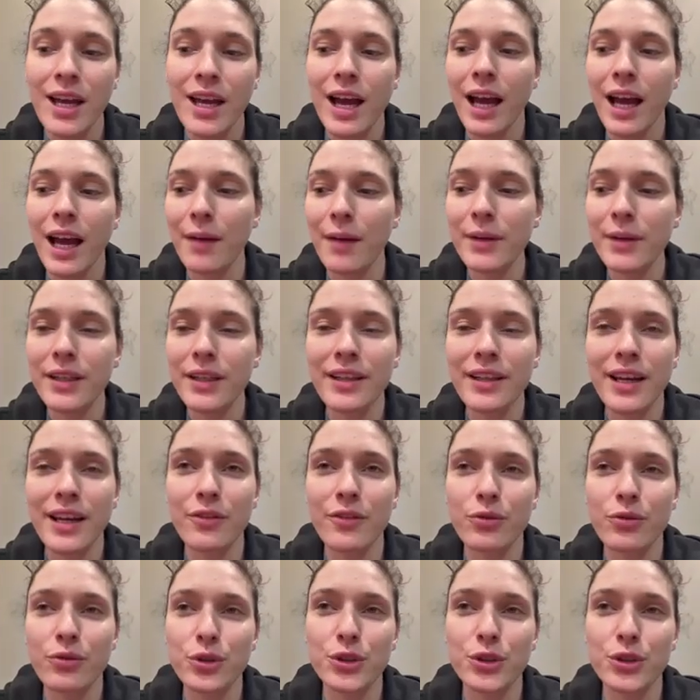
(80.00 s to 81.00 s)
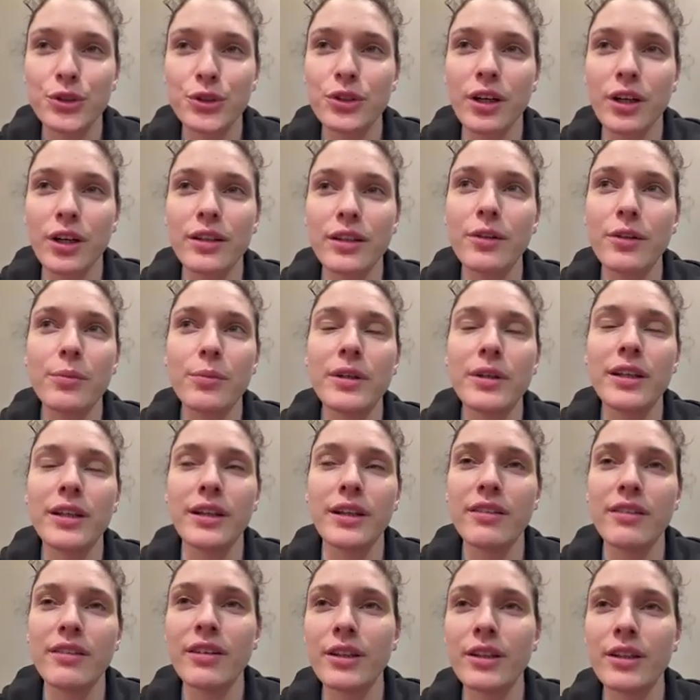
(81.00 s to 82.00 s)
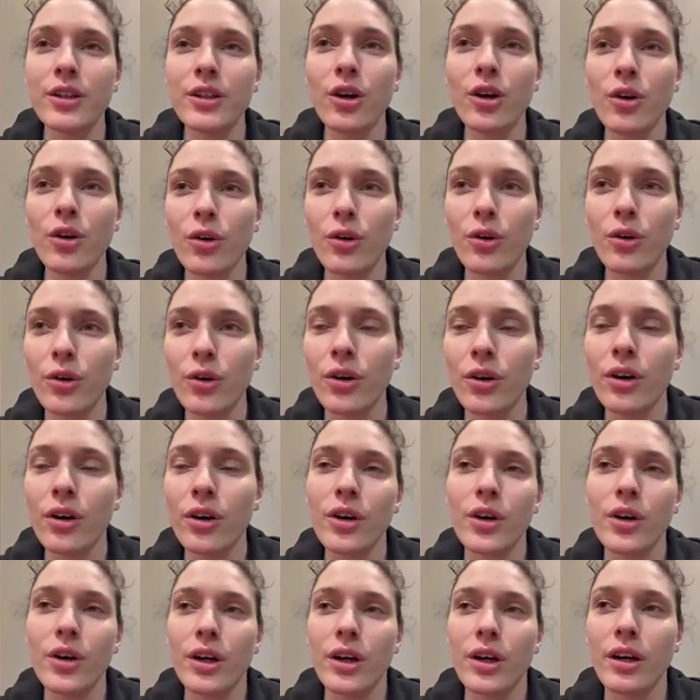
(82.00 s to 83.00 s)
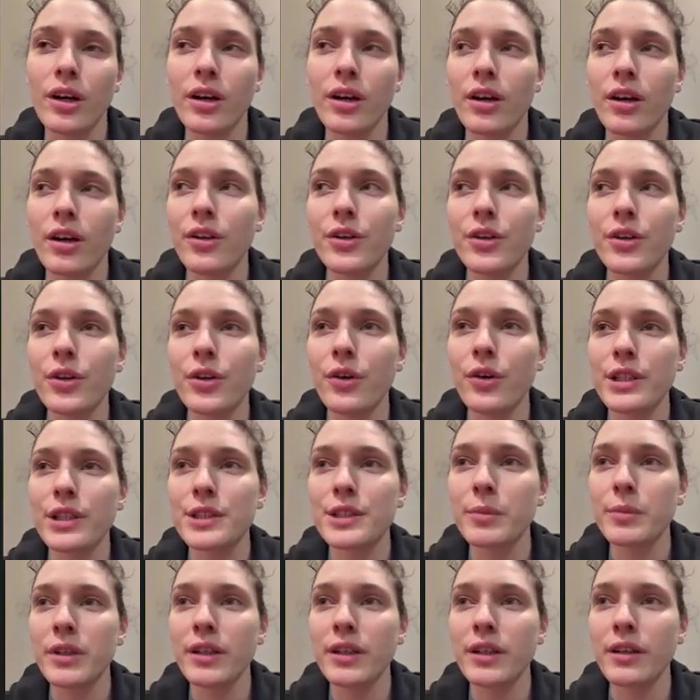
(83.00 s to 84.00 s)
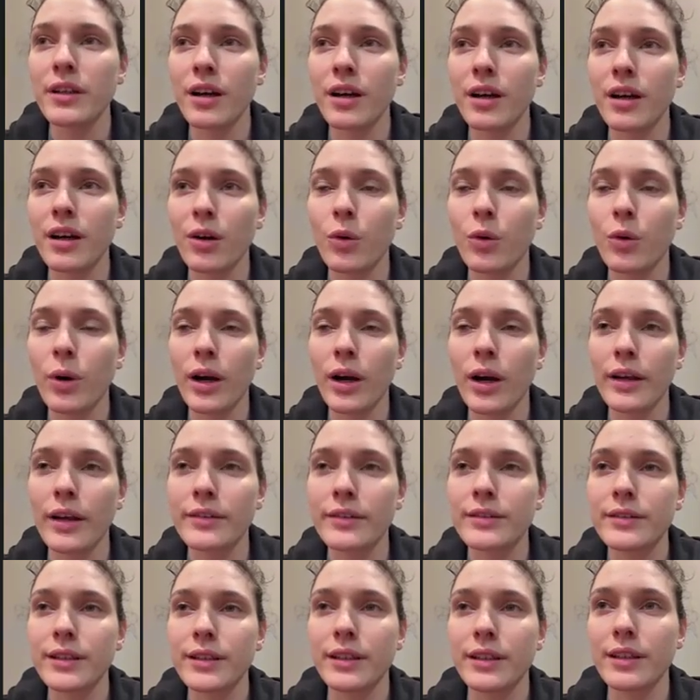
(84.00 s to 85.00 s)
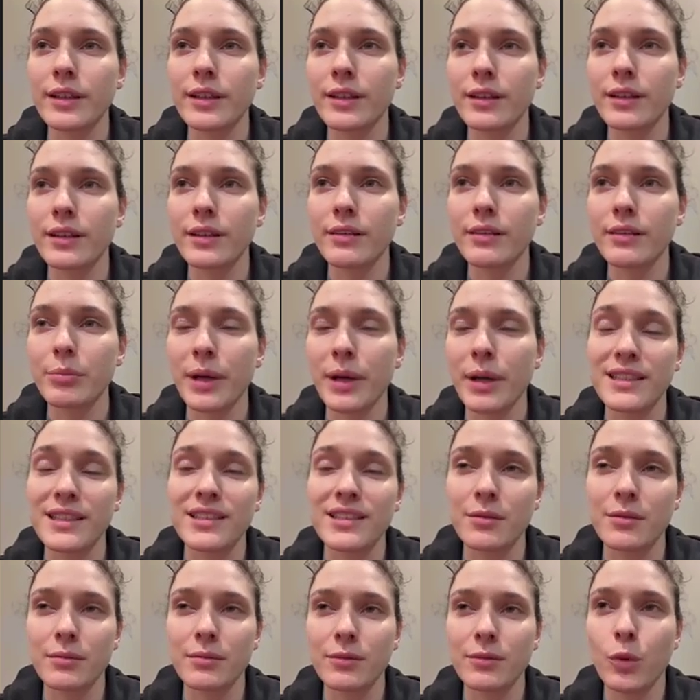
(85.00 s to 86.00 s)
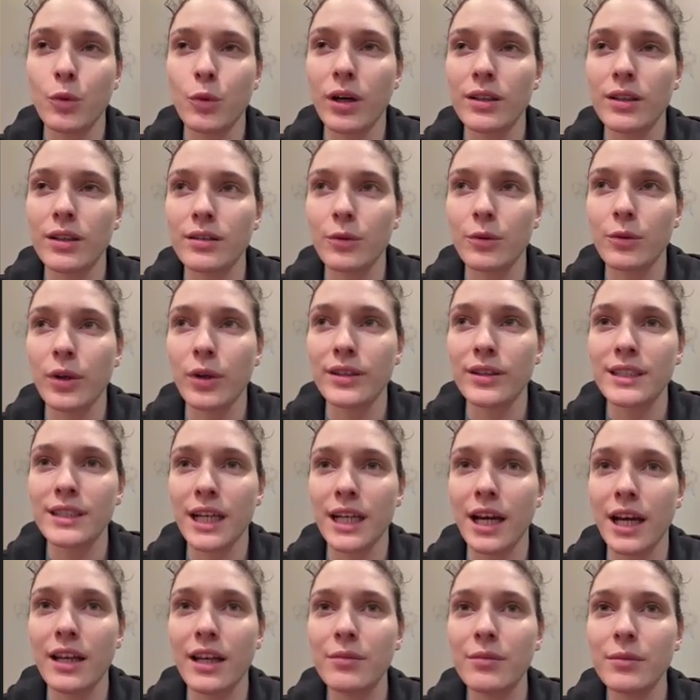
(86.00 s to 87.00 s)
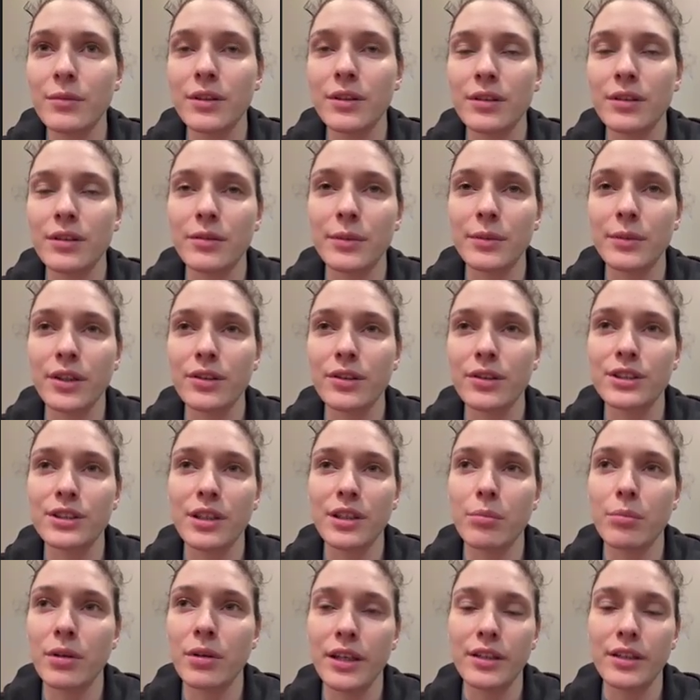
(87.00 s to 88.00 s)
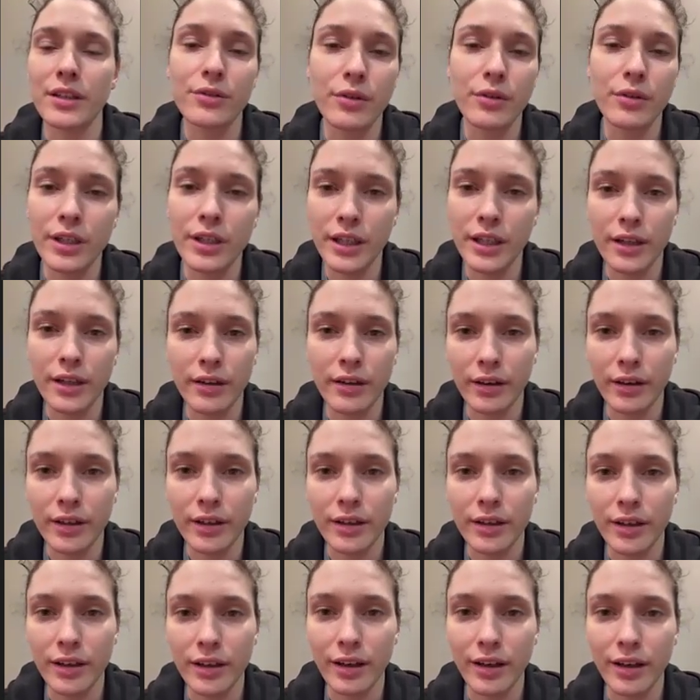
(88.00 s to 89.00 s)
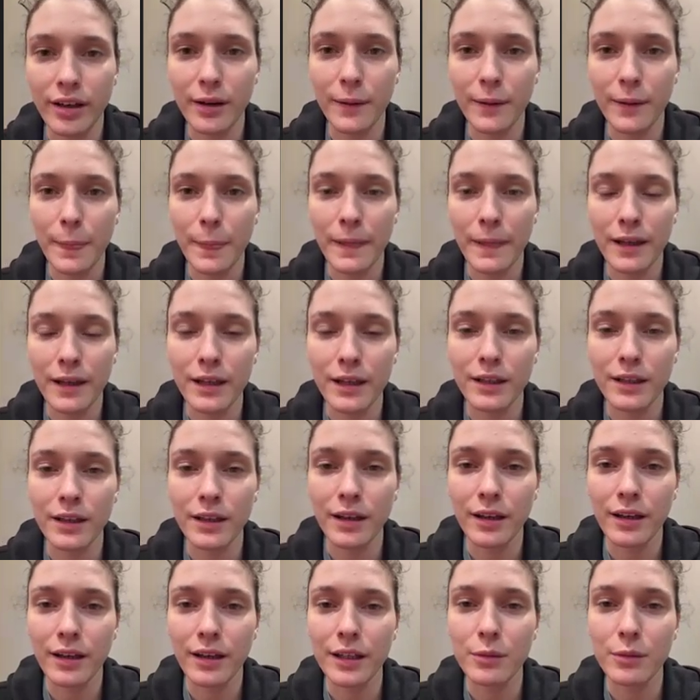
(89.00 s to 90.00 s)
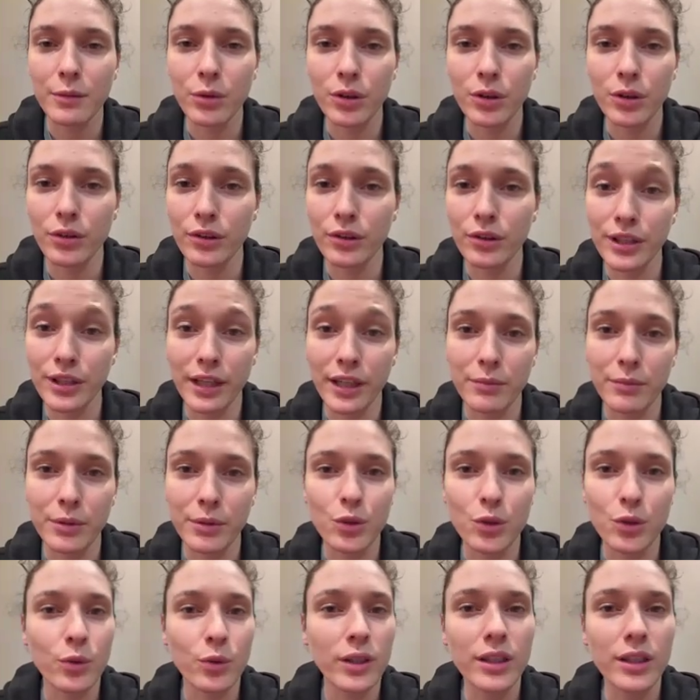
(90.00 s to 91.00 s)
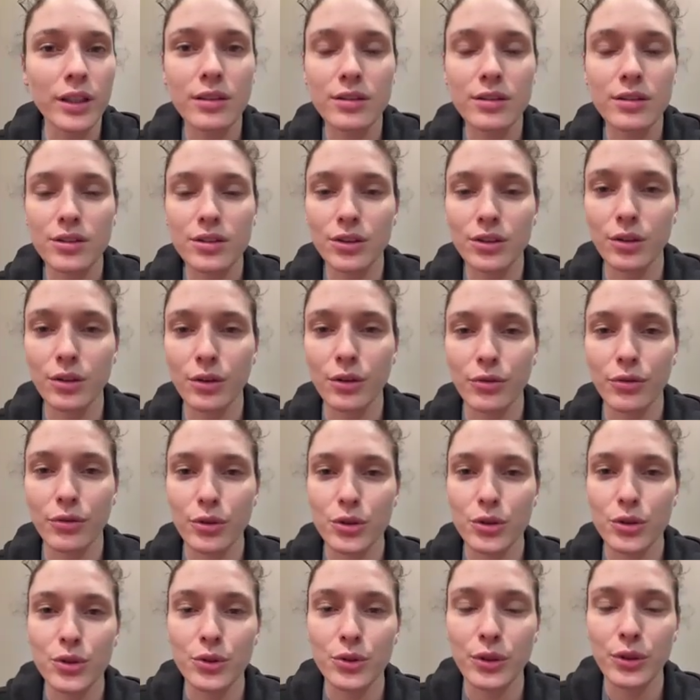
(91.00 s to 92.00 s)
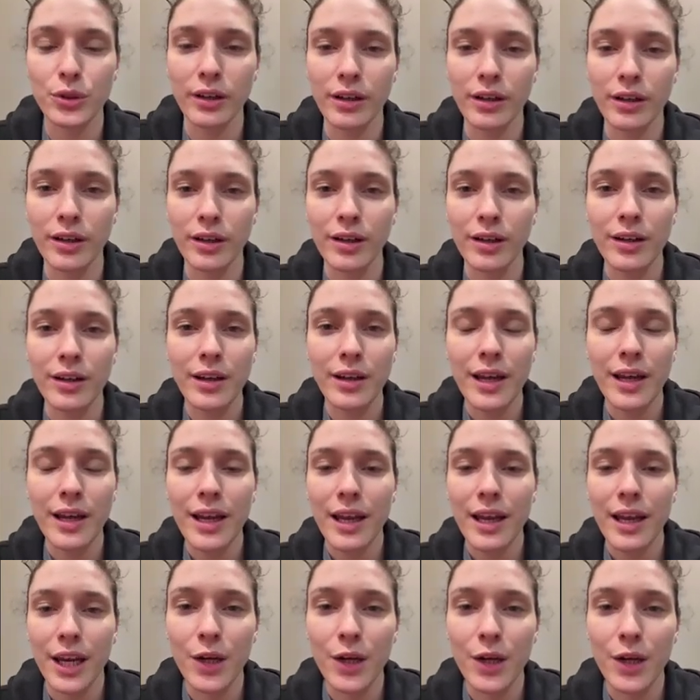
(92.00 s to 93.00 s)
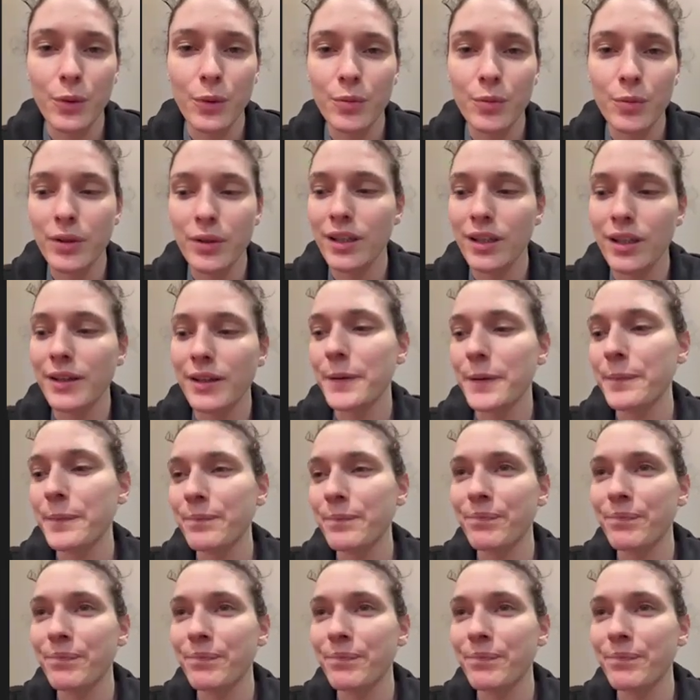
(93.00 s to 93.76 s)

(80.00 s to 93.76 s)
I mean, yeah, for sure, a little bit. Even though it's been past some quite time because I played 3 years in Bologna in between. So for sure, it would be